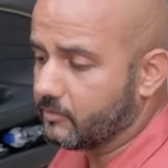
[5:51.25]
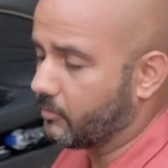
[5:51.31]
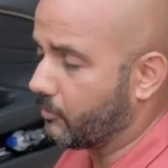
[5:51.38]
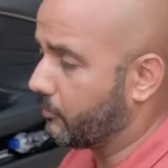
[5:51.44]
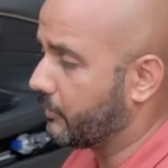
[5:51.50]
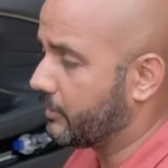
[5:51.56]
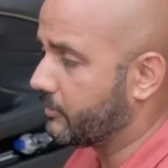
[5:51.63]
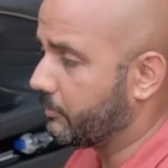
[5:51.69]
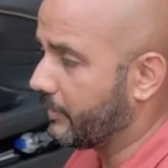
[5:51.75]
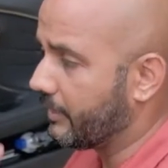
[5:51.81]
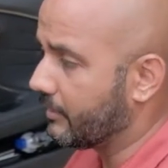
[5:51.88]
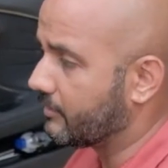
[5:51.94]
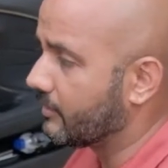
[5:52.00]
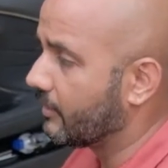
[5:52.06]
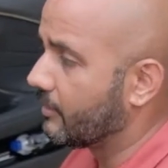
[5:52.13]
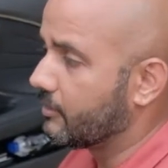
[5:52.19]
so which
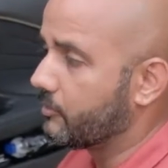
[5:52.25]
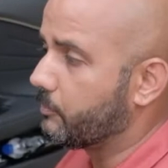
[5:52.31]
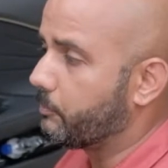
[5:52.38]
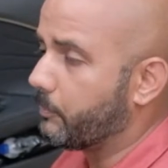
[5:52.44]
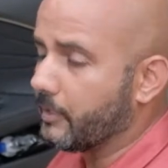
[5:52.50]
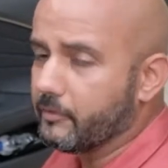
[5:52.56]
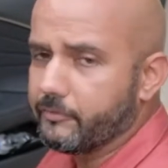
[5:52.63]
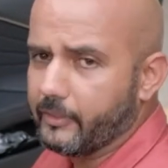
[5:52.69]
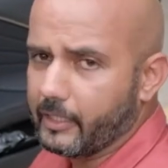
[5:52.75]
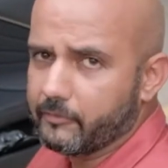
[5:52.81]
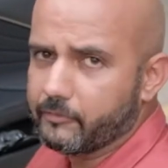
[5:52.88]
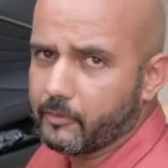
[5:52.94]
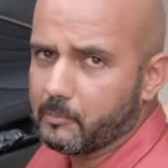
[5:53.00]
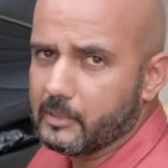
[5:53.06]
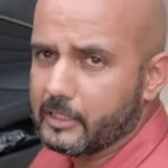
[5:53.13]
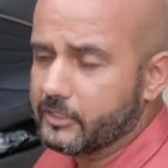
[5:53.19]
means it's perfect
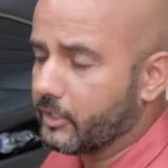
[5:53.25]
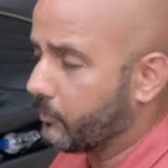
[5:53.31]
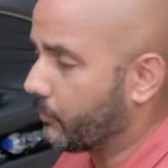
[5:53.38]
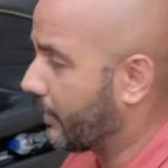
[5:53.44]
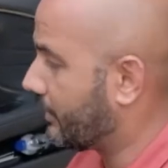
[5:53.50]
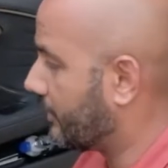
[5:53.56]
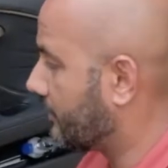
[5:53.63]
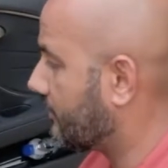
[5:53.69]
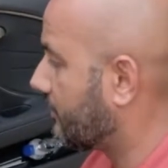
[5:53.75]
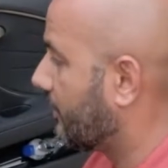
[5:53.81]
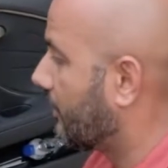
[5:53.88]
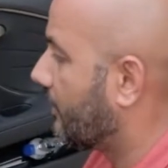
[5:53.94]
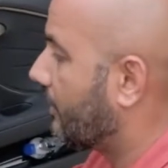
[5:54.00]
for Malaysian weathers.